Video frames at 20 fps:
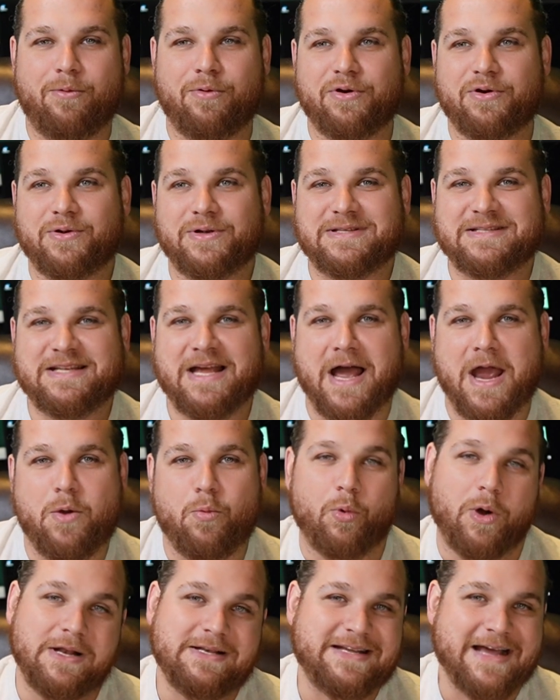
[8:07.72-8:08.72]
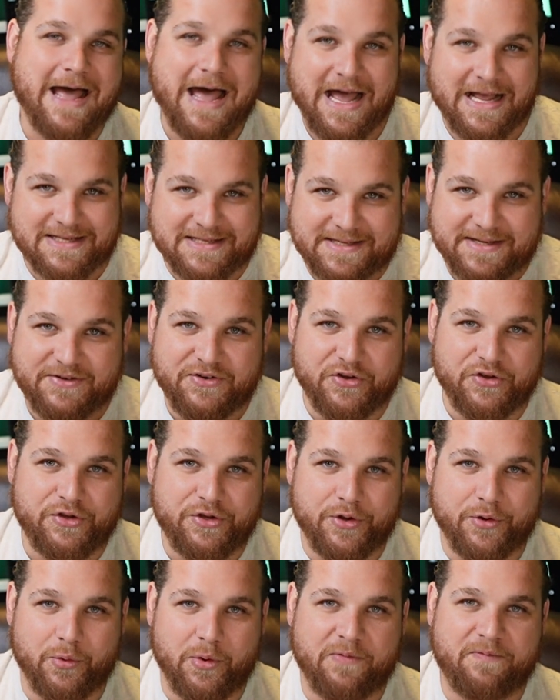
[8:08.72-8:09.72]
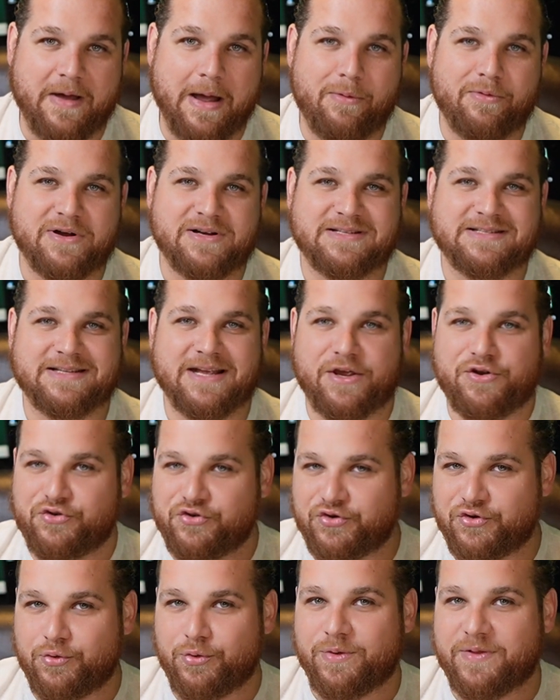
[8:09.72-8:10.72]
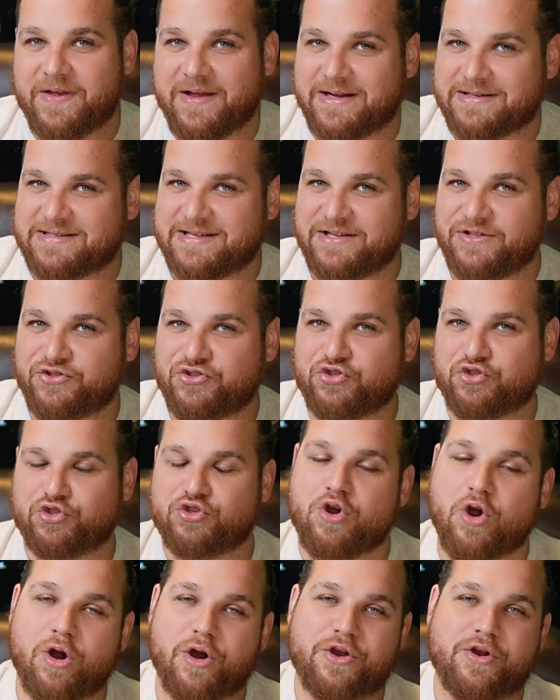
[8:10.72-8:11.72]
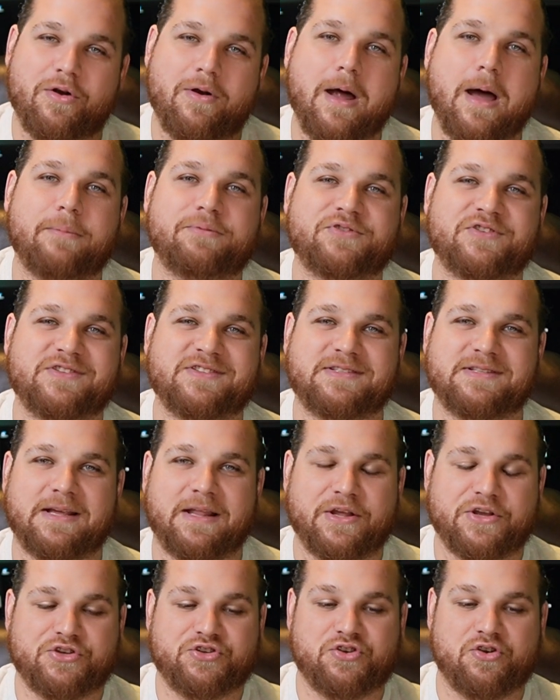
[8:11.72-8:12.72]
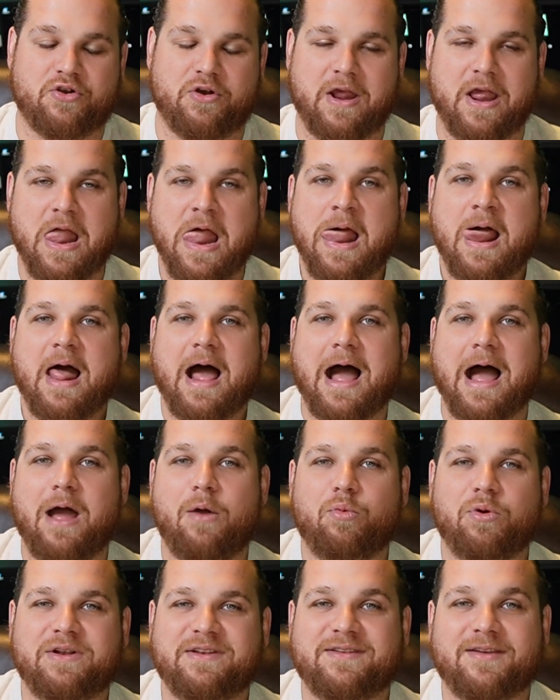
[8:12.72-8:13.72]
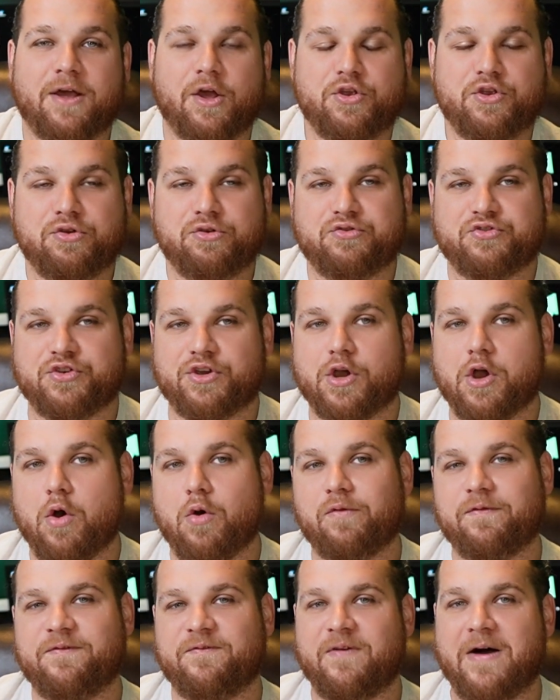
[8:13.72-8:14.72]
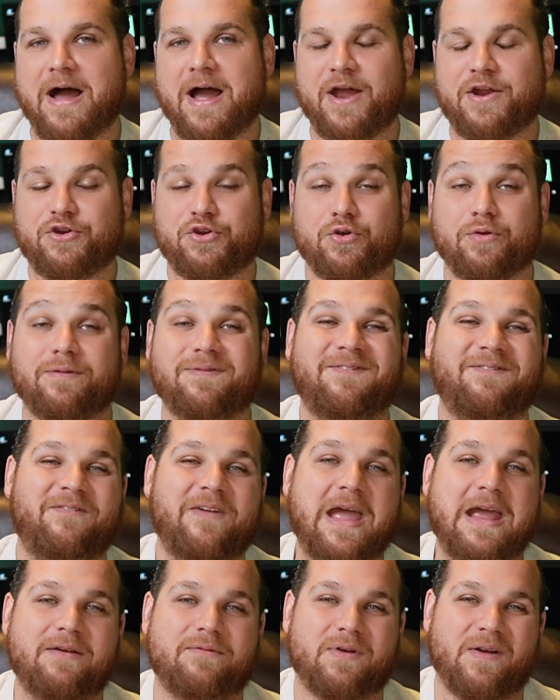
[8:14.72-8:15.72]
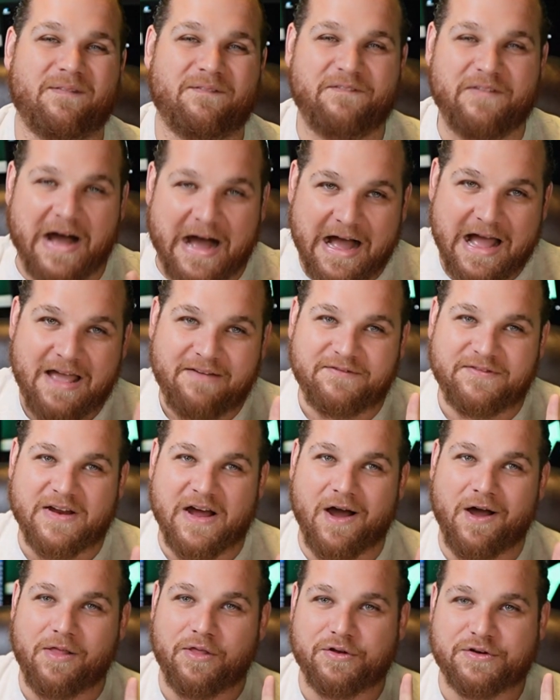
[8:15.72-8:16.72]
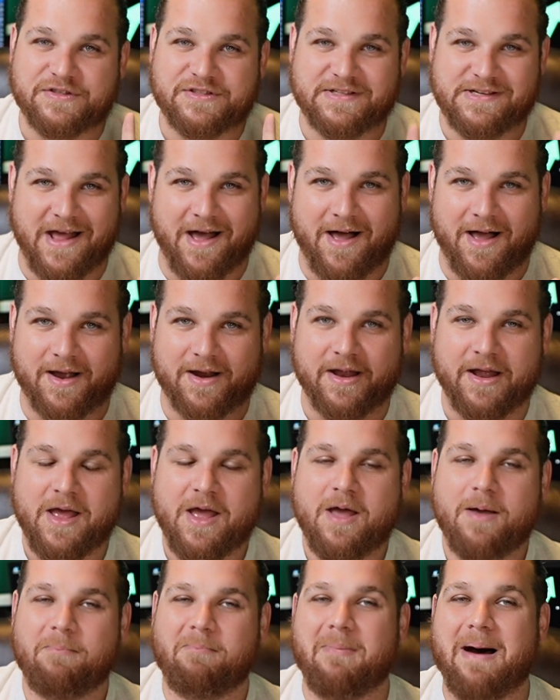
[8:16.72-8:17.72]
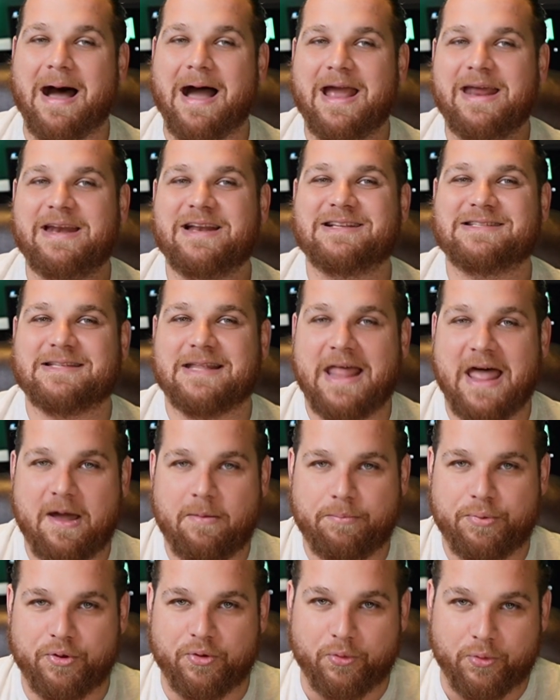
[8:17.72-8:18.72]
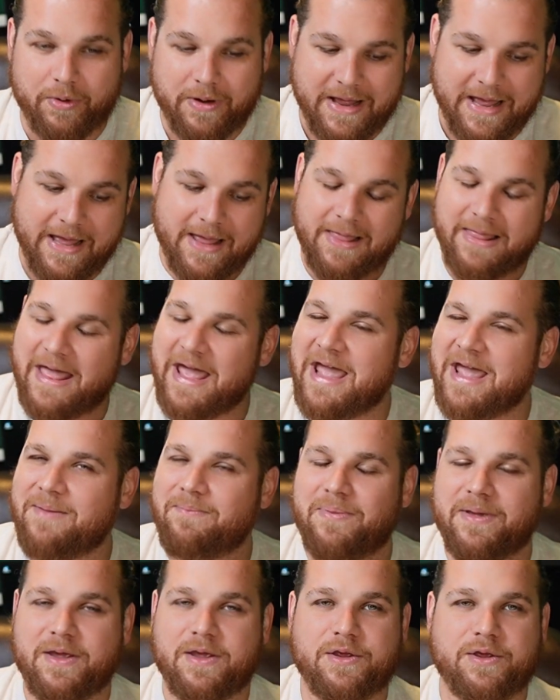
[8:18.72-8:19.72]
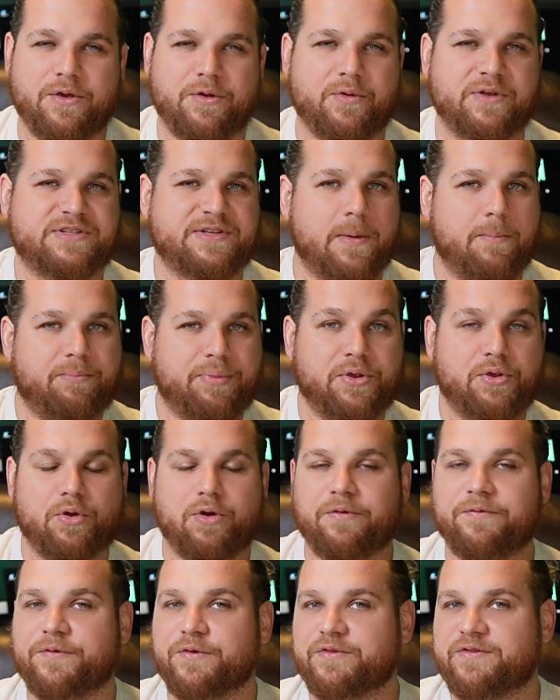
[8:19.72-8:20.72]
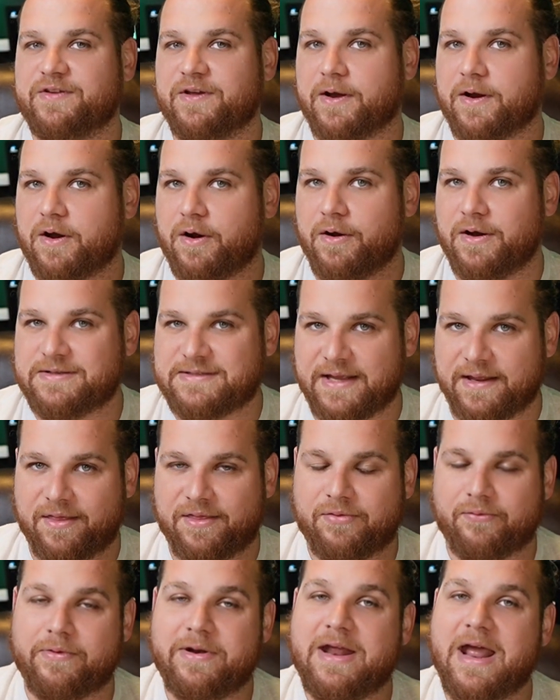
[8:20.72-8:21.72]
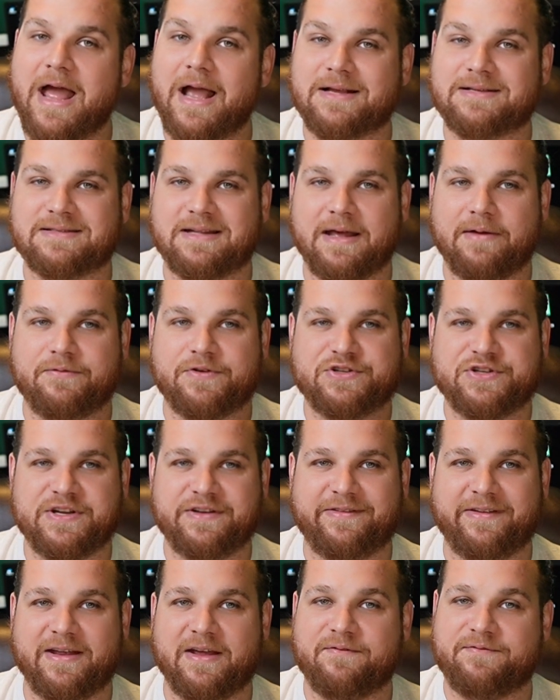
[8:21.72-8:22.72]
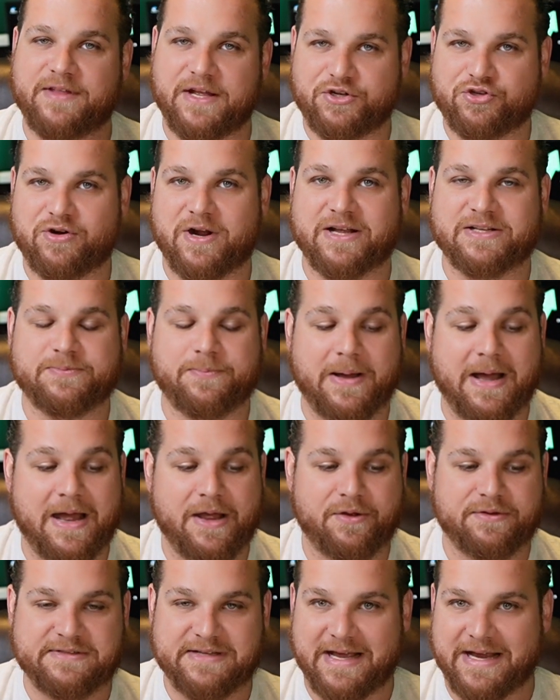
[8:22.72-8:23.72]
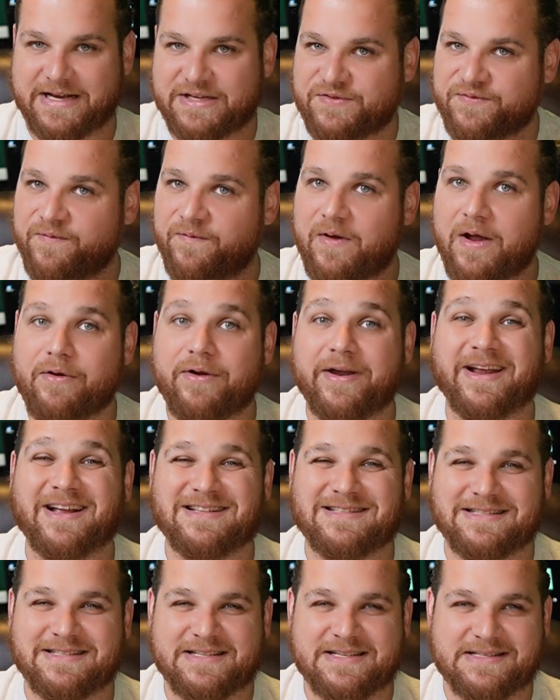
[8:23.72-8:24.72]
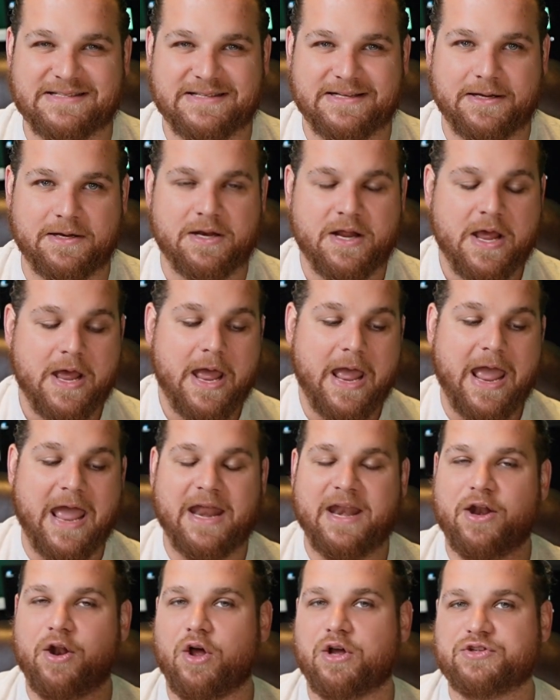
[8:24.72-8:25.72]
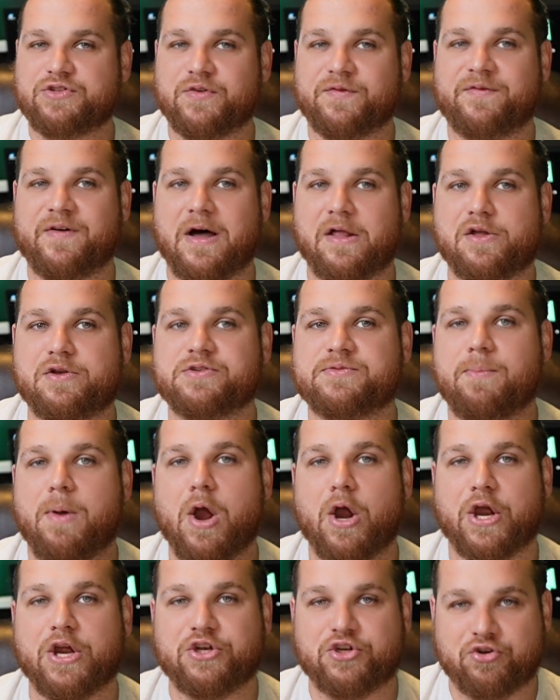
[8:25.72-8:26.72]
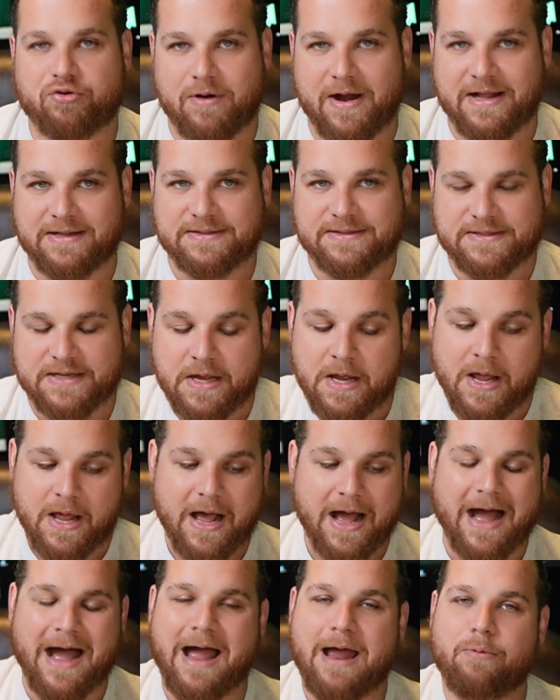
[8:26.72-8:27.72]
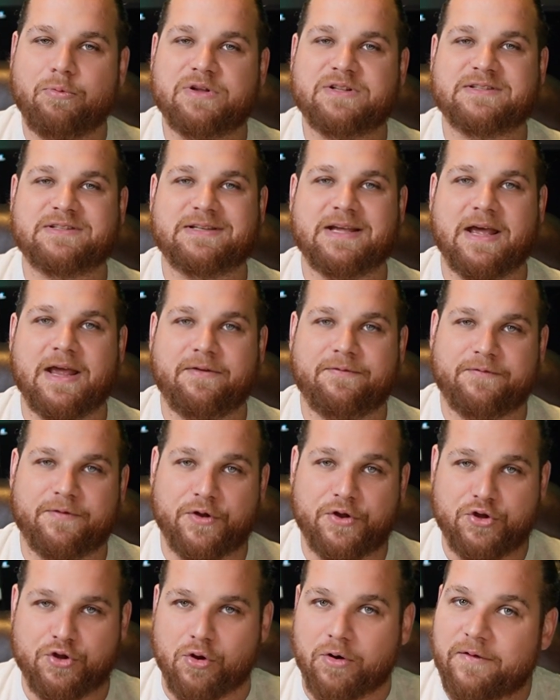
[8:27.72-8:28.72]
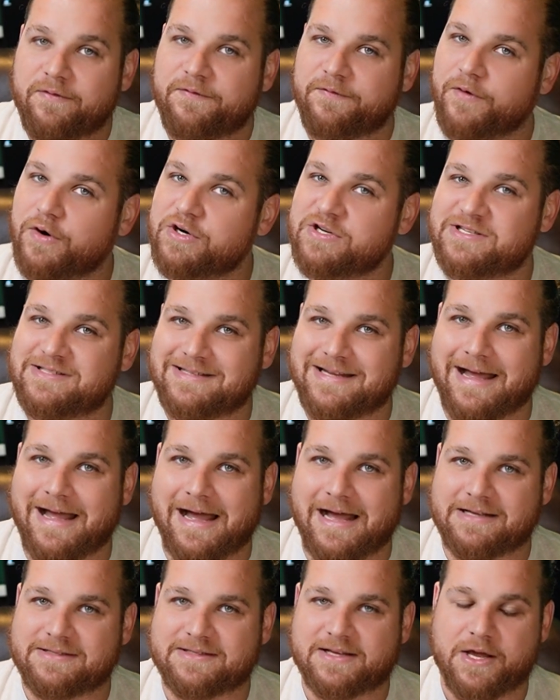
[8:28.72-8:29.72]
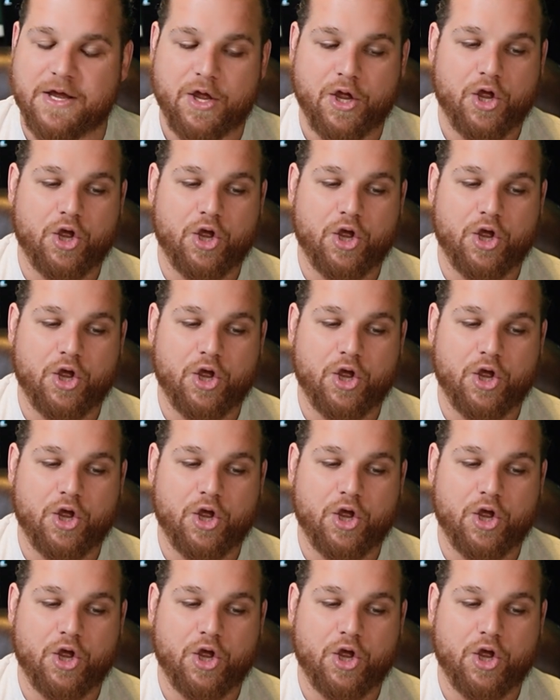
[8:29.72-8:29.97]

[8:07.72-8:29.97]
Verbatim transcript: were to assign one task to you, if I were to say, do this and start your option selling journey, I would tell you to go find your favorite $5 stock. Mine is Labu, L-A-B-U. It's a beautiful ticker. It's a 3X leveraged ETF that tracks biotech. It's very consistent, and it also follows market trends. I would say for your first task,